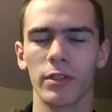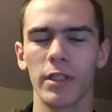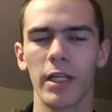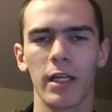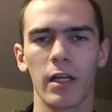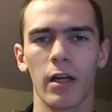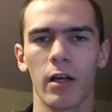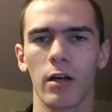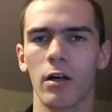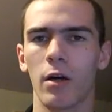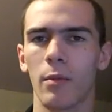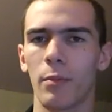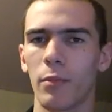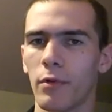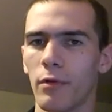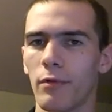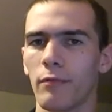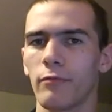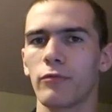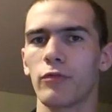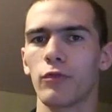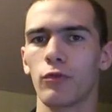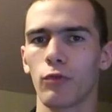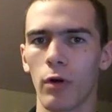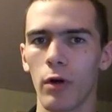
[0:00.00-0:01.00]
and take a couple
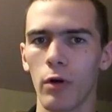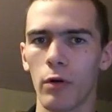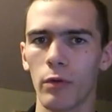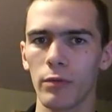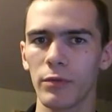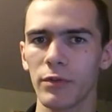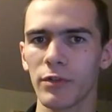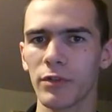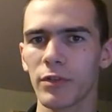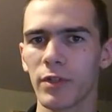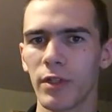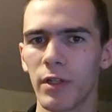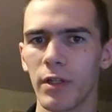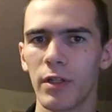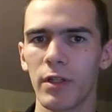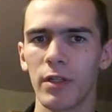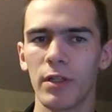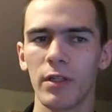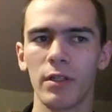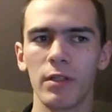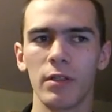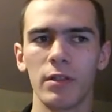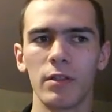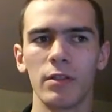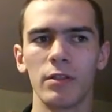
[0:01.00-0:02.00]
of drones
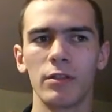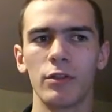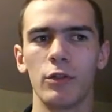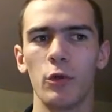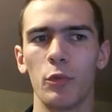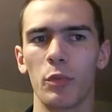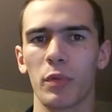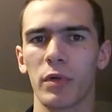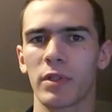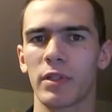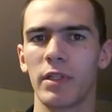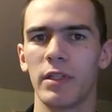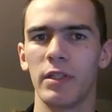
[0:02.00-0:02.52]
to